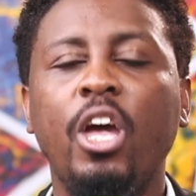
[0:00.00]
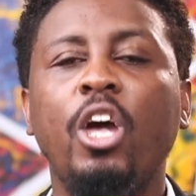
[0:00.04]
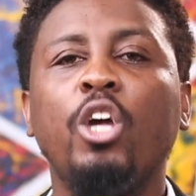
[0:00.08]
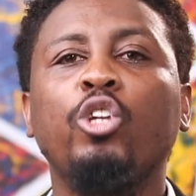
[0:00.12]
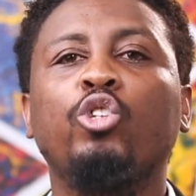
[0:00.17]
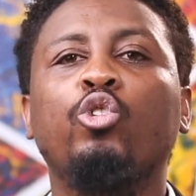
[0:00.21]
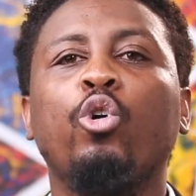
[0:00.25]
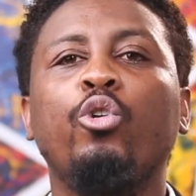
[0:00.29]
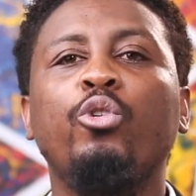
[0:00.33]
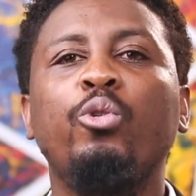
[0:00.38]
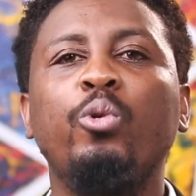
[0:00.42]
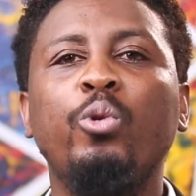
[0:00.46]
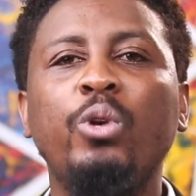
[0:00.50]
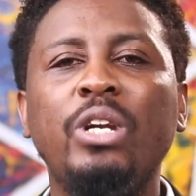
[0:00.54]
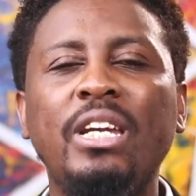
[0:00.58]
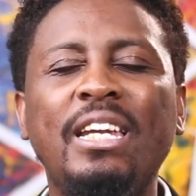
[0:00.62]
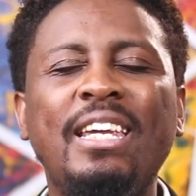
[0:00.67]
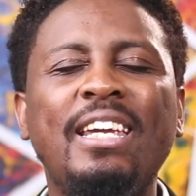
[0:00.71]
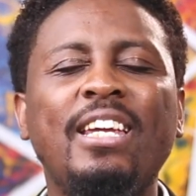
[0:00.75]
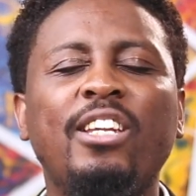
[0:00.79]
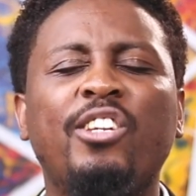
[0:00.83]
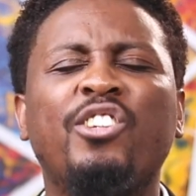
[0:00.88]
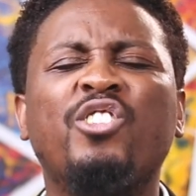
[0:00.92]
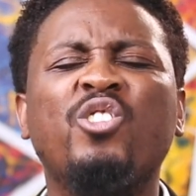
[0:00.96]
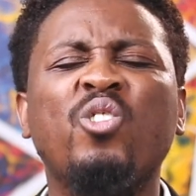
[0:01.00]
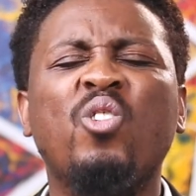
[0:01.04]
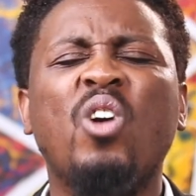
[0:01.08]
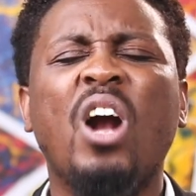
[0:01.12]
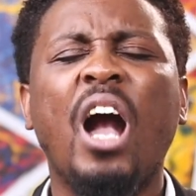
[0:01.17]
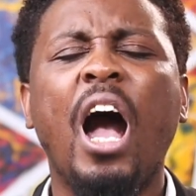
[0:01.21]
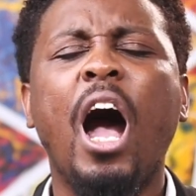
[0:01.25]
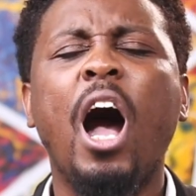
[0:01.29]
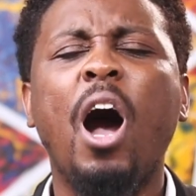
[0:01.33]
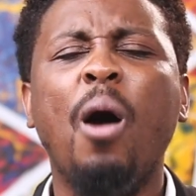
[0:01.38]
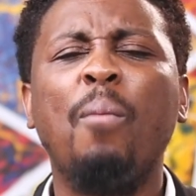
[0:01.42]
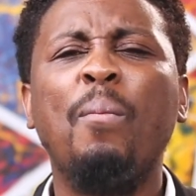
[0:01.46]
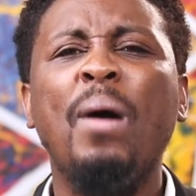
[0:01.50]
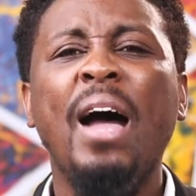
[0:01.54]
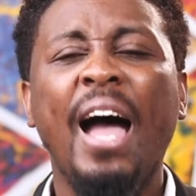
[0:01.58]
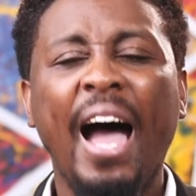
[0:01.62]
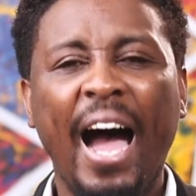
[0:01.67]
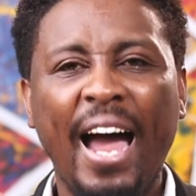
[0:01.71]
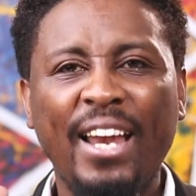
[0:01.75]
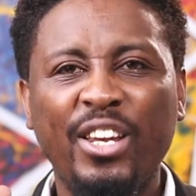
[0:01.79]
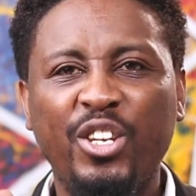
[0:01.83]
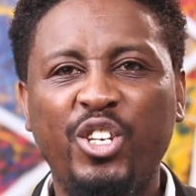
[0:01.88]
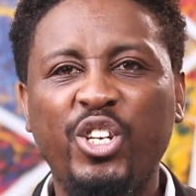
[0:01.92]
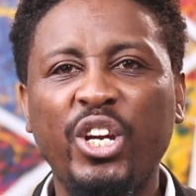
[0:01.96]
So you need to come
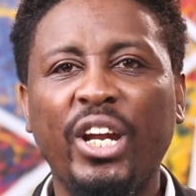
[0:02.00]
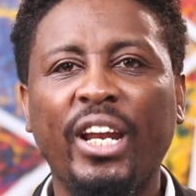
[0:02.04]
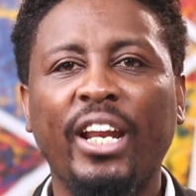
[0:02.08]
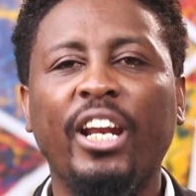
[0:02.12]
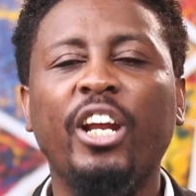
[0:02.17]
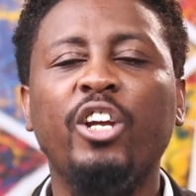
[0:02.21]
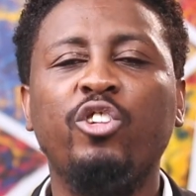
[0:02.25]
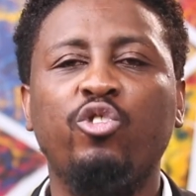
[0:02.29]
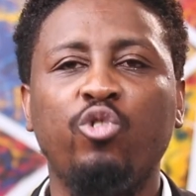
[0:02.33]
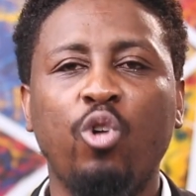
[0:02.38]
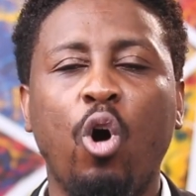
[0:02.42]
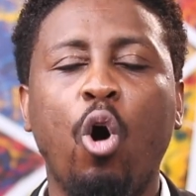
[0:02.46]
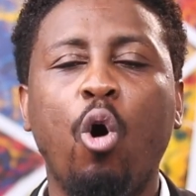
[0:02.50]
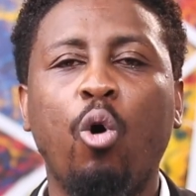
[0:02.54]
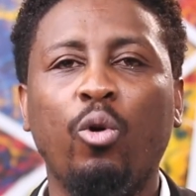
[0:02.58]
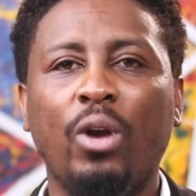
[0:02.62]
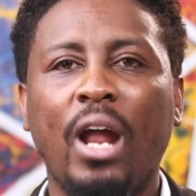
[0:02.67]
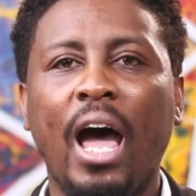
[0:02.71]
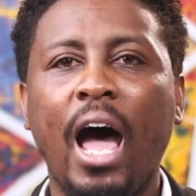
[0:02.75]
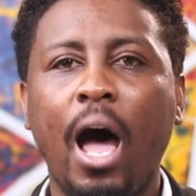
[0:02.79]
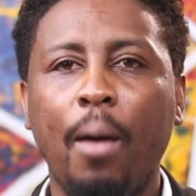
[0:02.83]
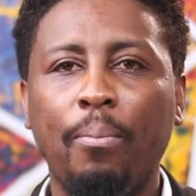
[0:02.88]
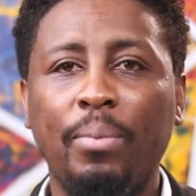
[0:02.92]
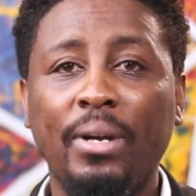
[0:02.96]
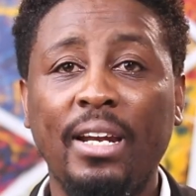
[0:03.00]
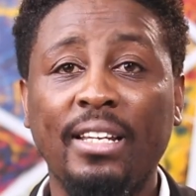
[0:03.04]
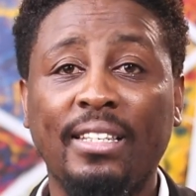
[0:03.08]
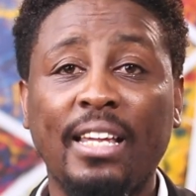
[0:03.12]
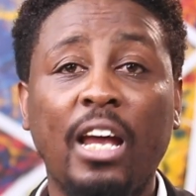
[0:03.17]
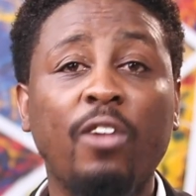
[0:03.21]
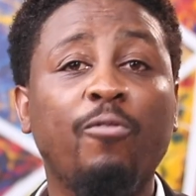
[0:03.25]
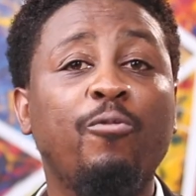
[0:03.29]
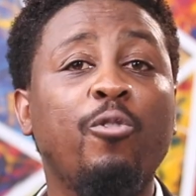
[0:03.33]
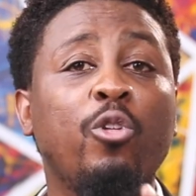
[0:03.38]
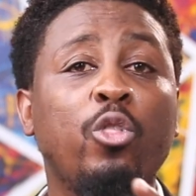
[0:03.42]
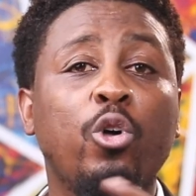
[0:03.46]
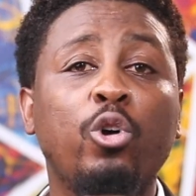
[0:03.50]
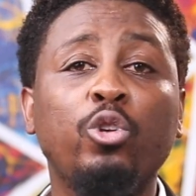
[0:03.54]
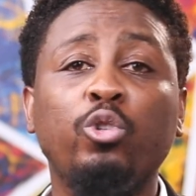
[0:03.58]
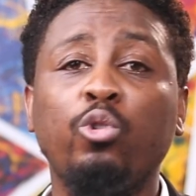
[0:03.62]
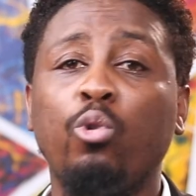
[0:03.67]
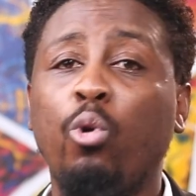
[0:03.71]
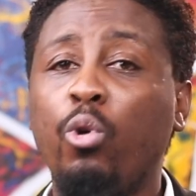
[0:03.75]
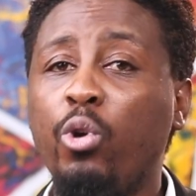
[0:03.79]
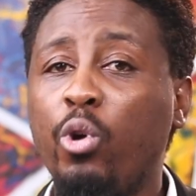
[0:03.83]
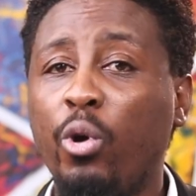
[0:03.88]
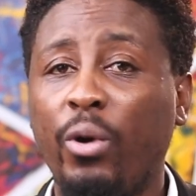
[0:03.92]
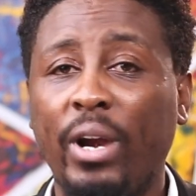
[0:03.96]
and generate your own happiness. And for those
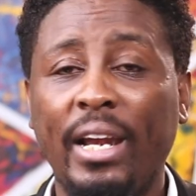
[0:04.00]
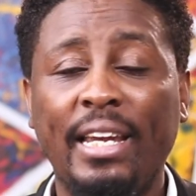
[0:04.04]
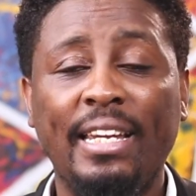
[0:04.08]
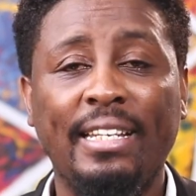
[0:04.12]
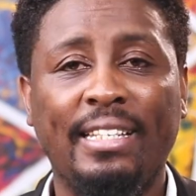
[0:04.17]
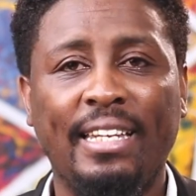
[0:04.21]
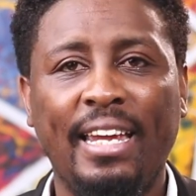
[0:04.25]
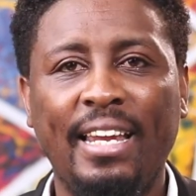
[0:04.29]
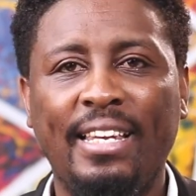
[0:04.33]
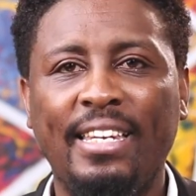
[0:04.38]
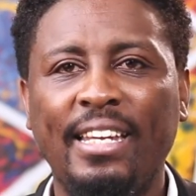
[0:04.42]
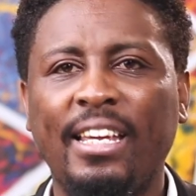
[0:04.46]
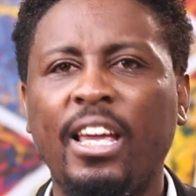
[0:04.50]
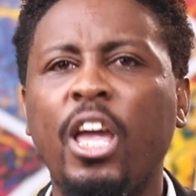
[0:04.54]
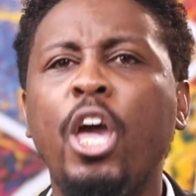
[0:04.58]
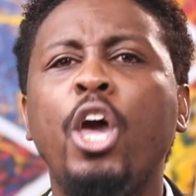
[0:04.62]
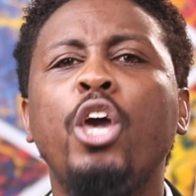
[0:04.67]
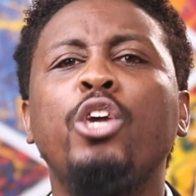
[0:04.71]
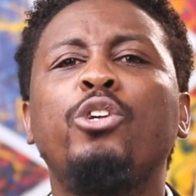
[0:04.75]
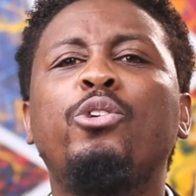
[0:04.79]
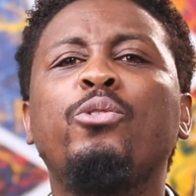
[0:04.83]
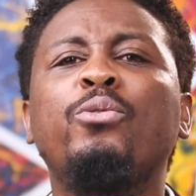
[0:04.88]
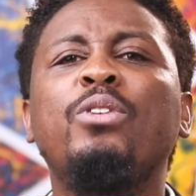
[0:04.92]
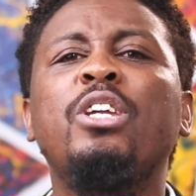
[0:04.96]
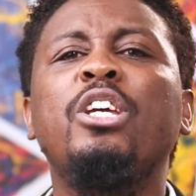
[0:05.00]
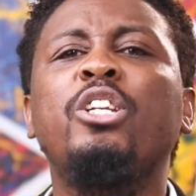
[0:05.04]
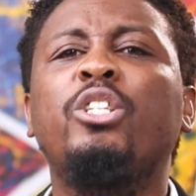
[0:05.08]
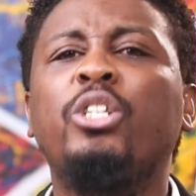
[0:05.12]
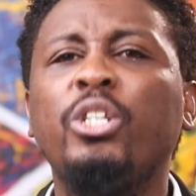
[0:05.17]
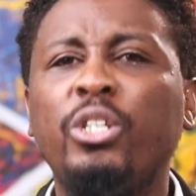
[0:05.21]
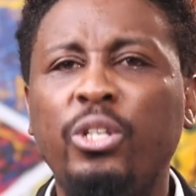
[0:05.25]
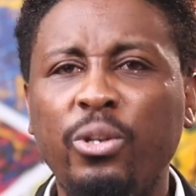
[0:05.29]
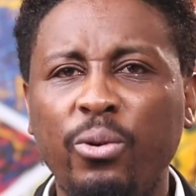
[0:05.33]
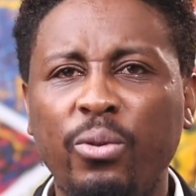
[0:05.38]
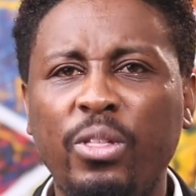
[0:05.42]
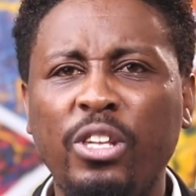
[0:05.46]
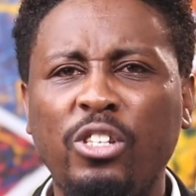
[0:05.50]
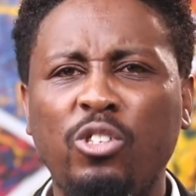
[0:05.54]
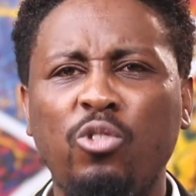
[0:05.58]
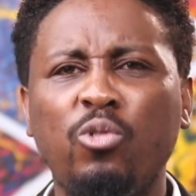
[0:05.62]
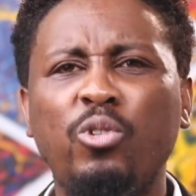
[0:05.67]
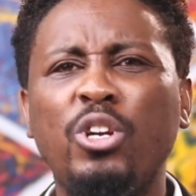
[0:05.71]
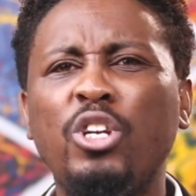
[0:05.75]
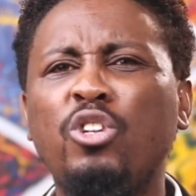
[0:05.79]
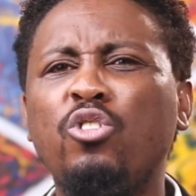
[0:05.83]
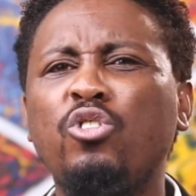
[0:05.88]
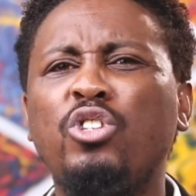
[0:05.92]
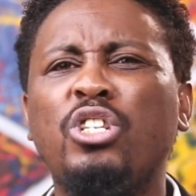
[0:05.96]
who are already dating, you need to do this. You
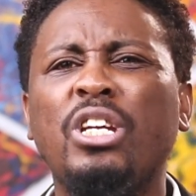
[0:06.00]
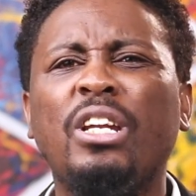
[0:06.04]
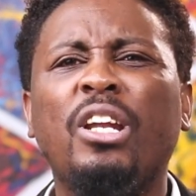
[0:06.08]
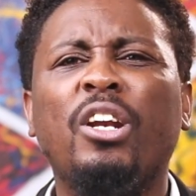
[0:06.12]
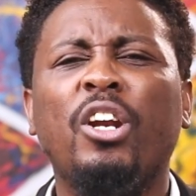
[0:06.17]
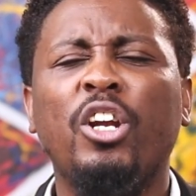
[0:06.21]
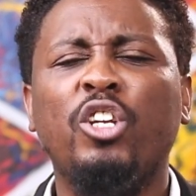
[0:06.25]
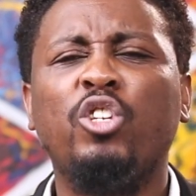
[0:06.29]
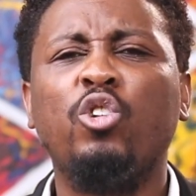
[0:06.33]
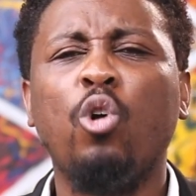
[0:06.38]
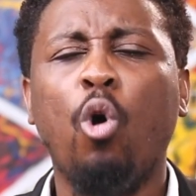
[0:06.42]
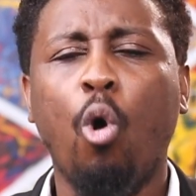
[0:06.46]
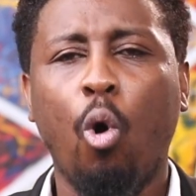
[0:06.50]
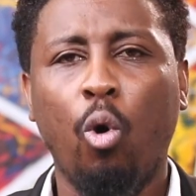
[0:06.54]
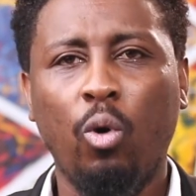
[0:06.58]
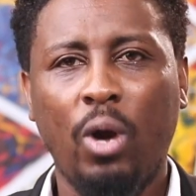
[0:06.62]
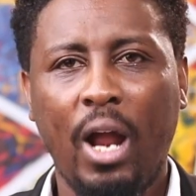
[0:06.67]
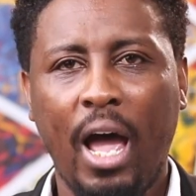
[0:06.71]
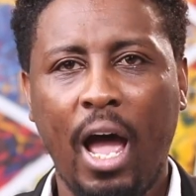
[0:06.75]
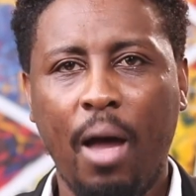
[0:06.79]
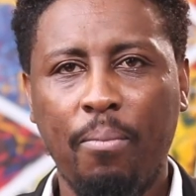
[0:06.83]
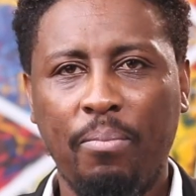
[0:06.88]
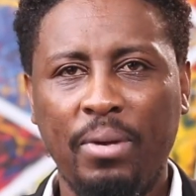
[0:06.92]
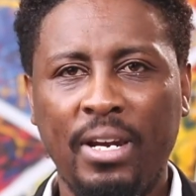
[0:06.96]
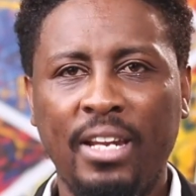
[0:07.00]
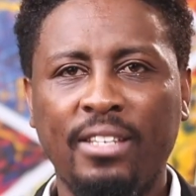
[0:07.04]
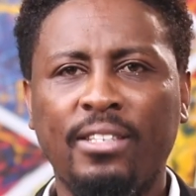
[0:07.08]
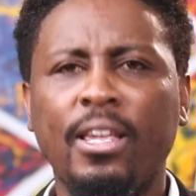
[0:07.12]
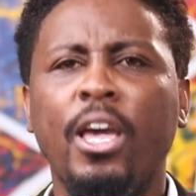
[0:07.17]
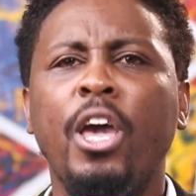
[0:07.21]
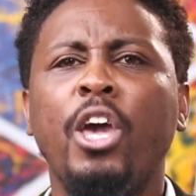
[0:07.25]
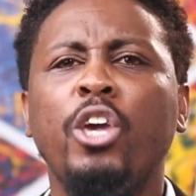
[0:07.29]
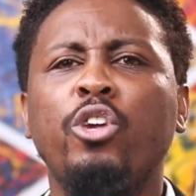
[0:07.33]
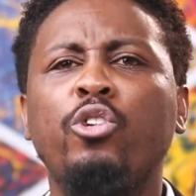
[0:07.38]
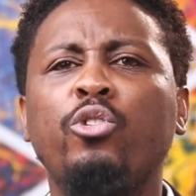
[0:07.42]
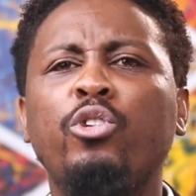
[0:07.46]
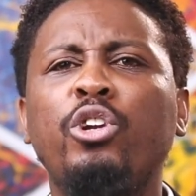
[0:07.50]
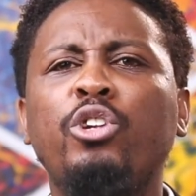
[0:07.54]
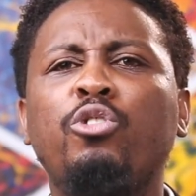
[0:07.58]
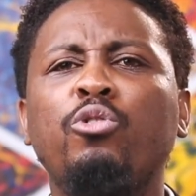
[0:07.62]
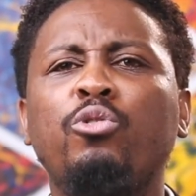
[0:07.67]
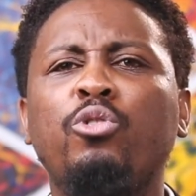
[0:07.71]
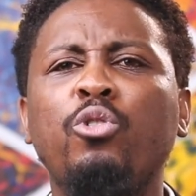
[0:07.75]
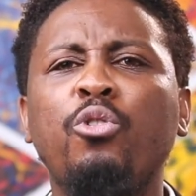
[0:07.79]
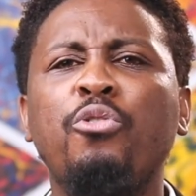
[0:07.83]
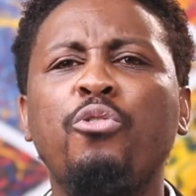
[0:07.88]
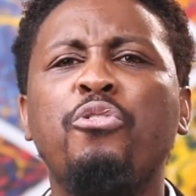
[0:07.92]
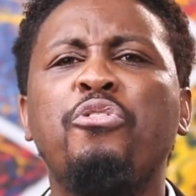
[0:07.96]
need to generate your own happiness. You need to
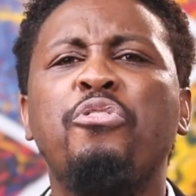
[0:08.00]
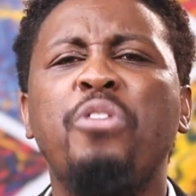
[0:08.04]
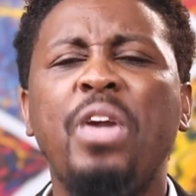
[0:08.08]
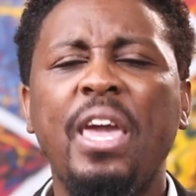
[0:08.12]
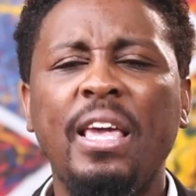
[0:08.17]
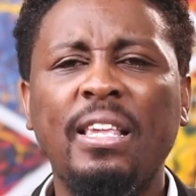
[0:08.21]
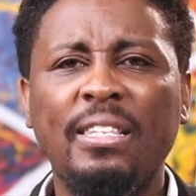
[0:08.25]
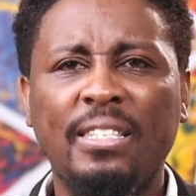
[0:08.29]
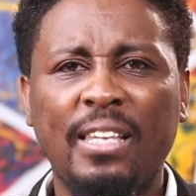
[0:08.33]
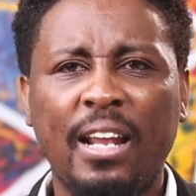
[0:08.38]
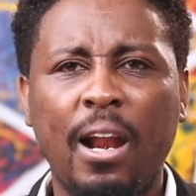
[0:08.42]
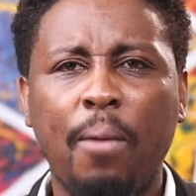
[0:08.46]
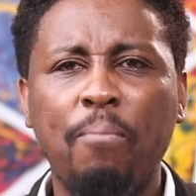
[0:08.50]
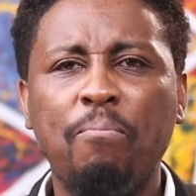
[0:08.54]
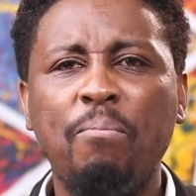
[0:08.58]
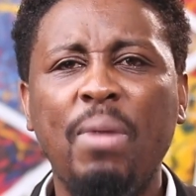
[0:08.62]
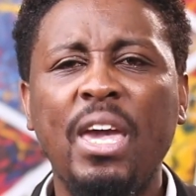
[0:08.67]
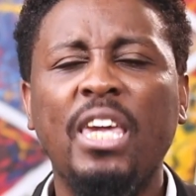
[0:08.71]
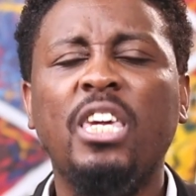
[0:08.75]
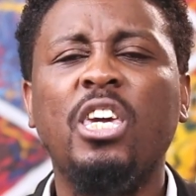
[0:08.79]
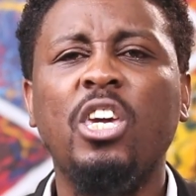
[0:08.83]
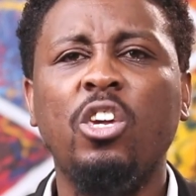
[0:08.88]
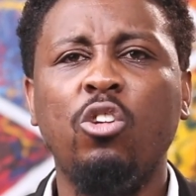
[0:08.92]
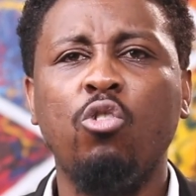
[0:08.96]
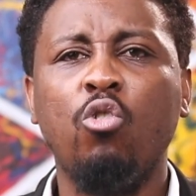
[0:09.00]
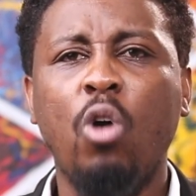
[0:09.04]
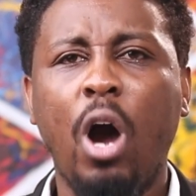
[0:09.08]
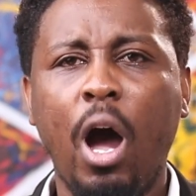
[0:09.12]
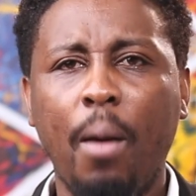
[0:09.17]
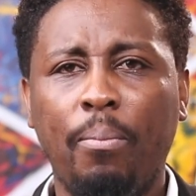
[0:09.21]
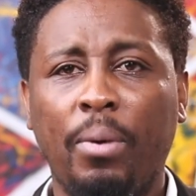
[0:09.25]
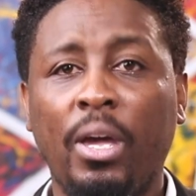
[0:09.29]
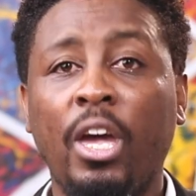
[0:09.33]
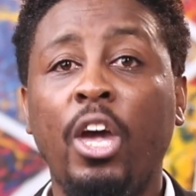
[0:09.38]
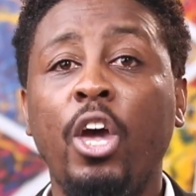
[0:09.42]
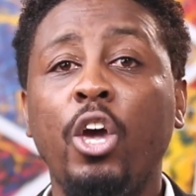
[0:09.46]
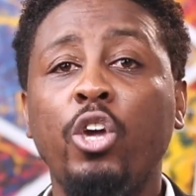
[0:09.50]
do things that are making you happy.